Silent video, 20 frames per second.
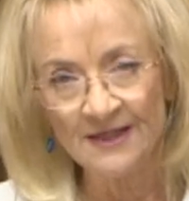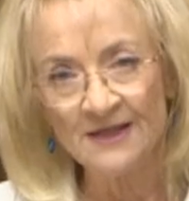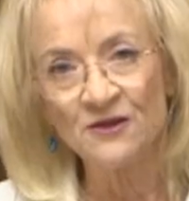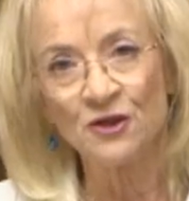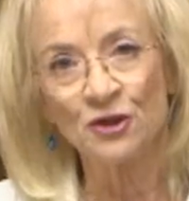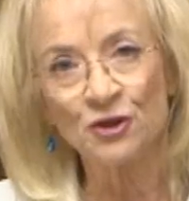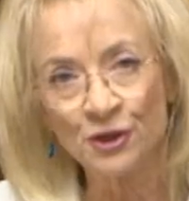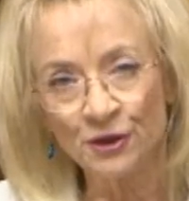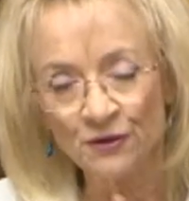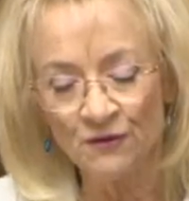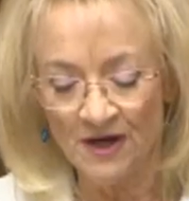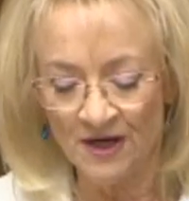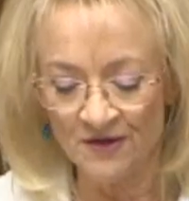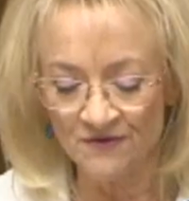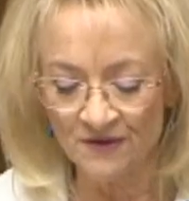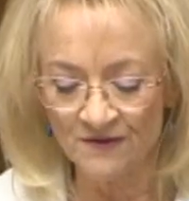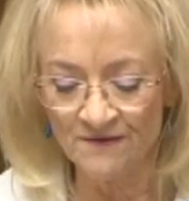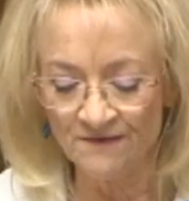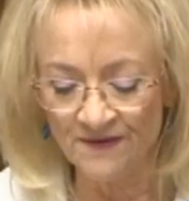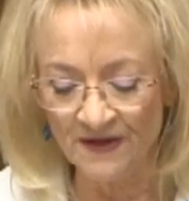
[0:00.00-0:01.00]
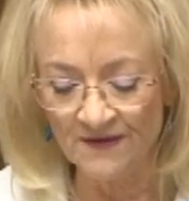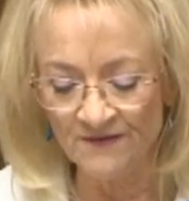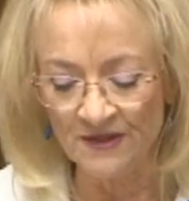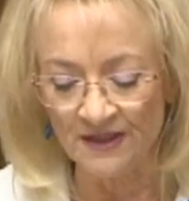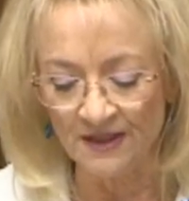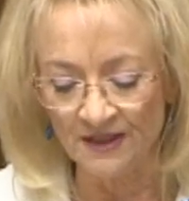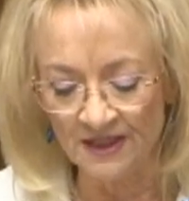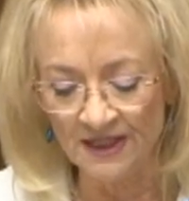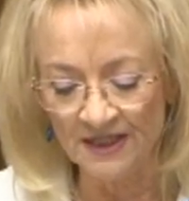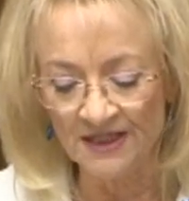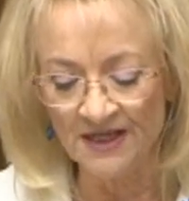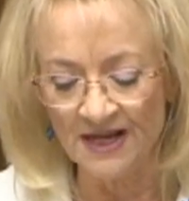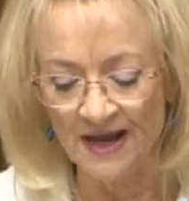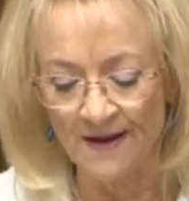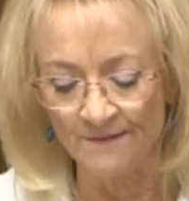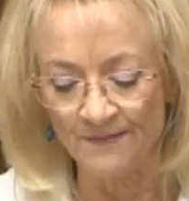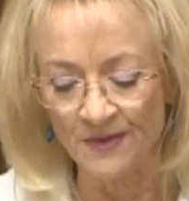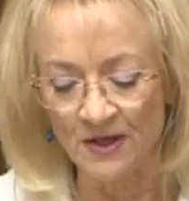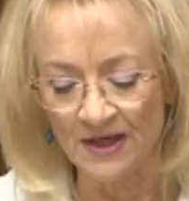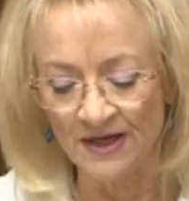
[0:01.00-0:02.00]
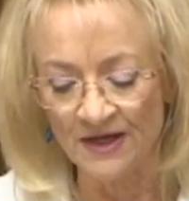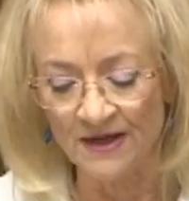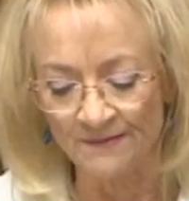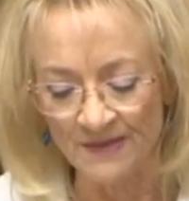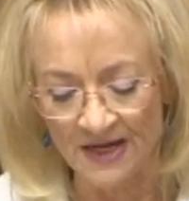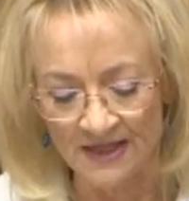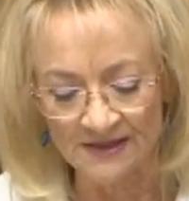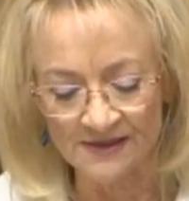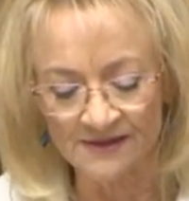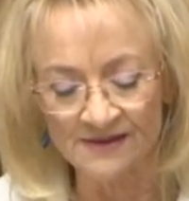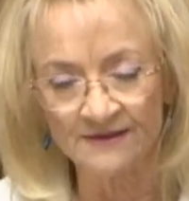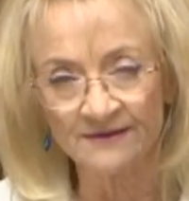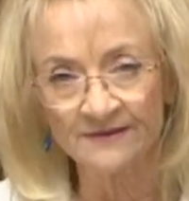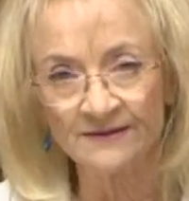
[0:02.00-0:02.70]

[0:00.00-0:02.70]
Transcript: the 250 kidnapped by Hamas,